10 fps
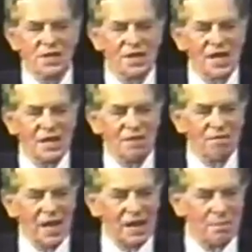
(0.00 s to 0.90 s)

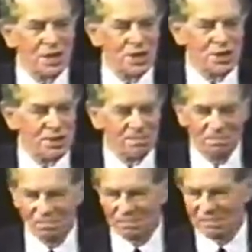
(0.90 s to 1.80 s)
sleeve like a magician.
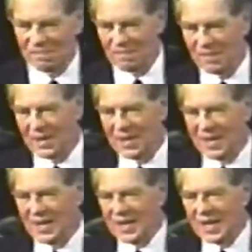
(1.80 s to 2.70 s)

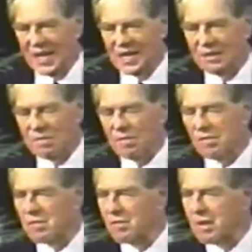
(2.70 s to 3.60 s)
It
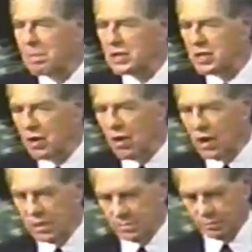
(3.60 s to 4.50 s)
ripples
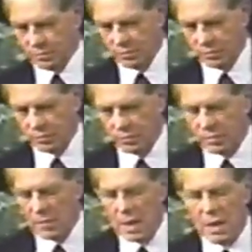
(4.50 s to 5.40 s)
along.
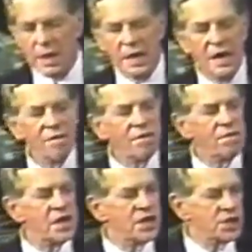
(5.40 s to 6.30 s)
He never
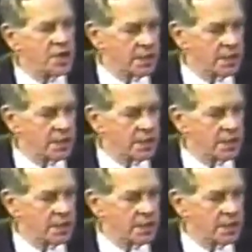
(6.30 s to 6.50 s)
finished